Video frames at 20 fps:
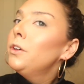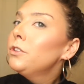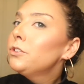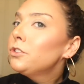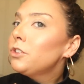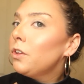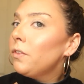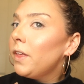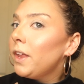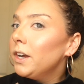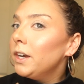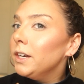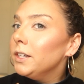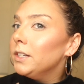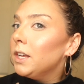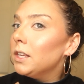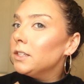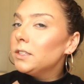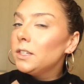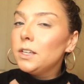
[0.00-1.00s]
so that
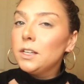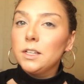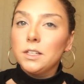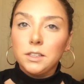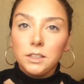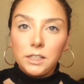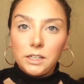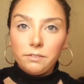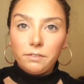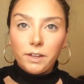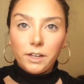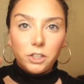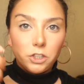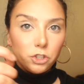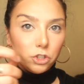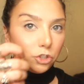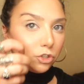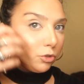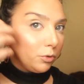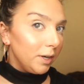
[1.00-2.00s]
it doesn't leave like
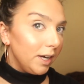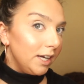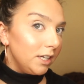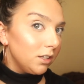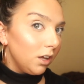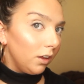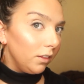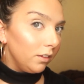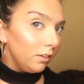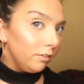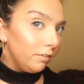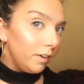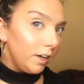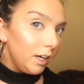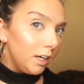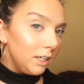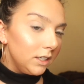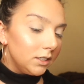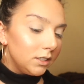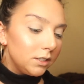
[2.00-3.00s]
streaks on the
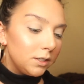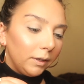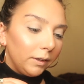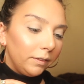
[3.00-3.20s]
face,